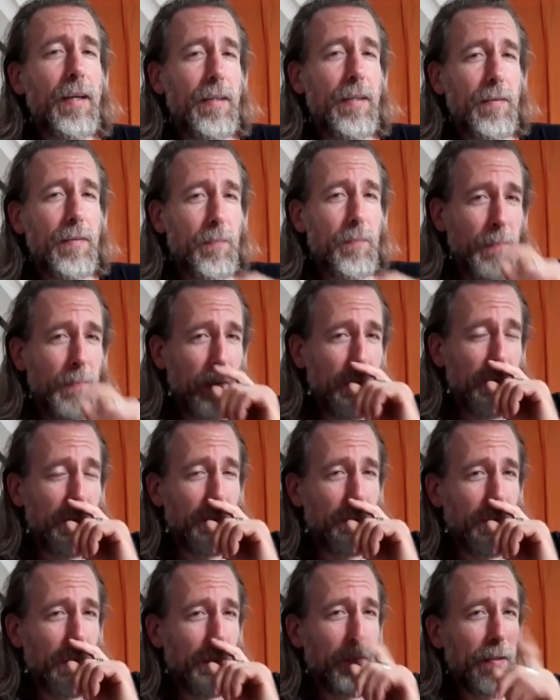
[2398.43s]

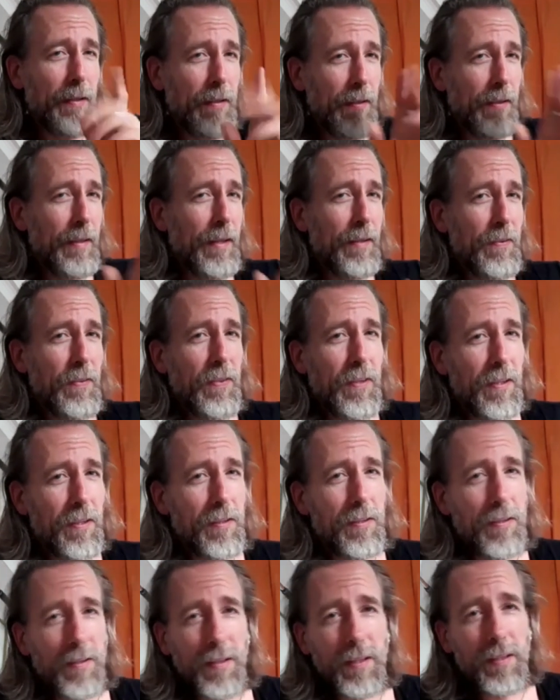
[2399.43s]
maybe last
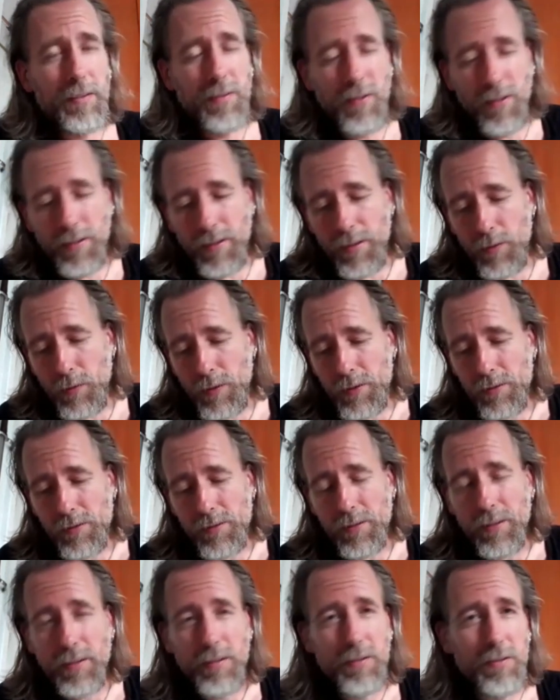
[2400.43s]
thing I want to
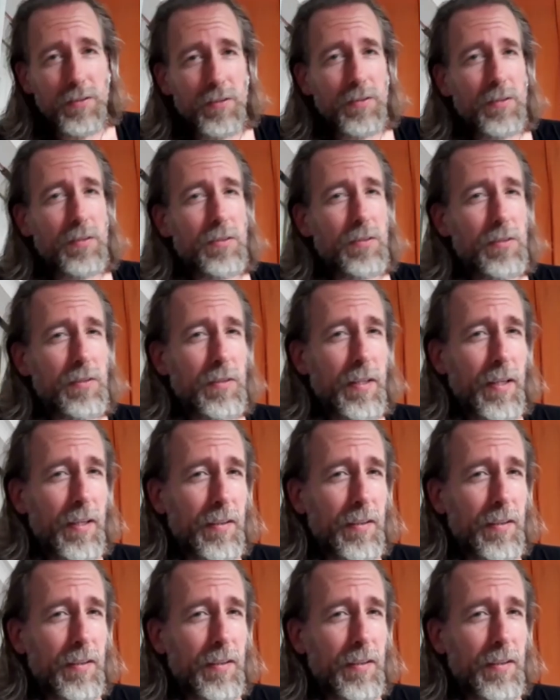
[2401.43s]
say to that